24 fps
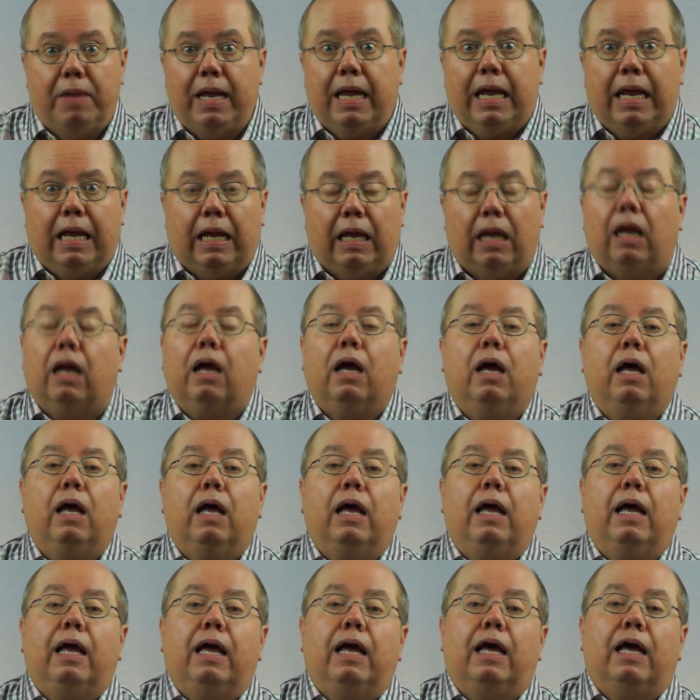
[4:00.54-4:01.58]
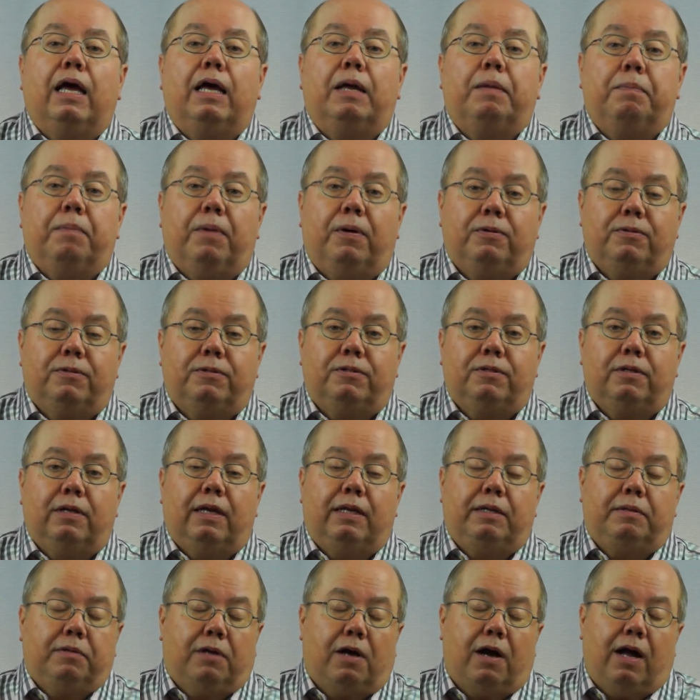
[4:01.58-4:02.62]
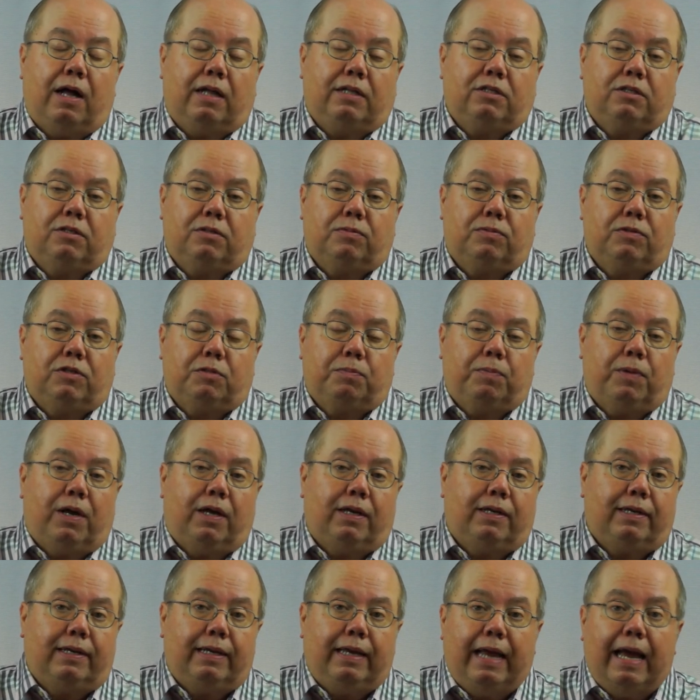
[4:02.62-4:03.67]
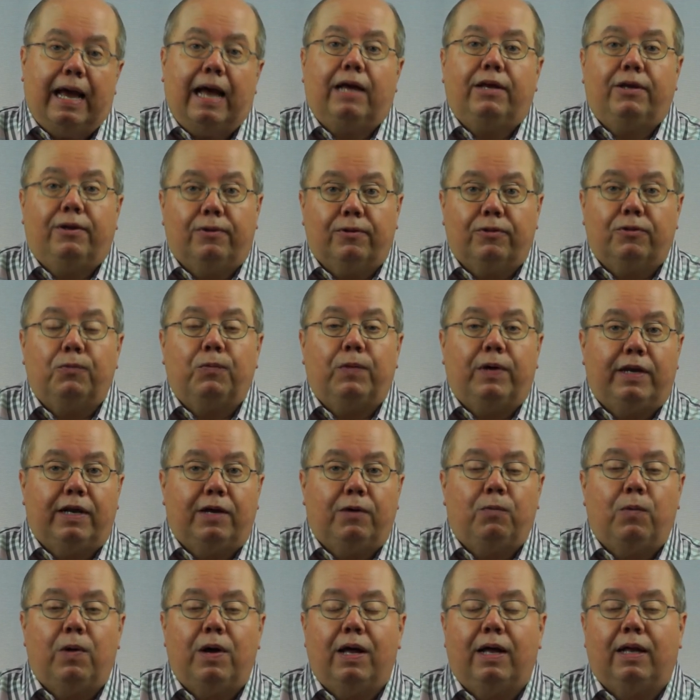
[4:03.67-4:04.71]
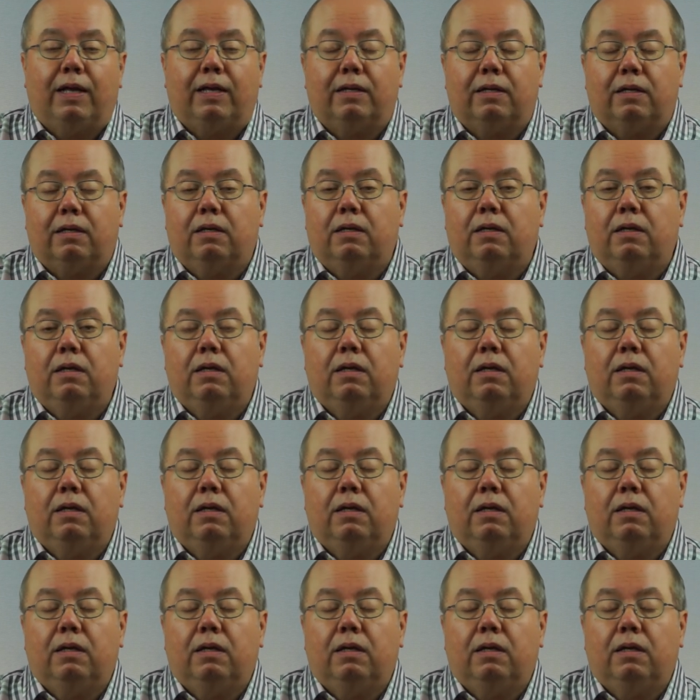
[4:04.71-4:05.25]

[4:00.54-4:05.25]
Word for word: me. And, Moses, and God's responding, Yeah, you're the one I want.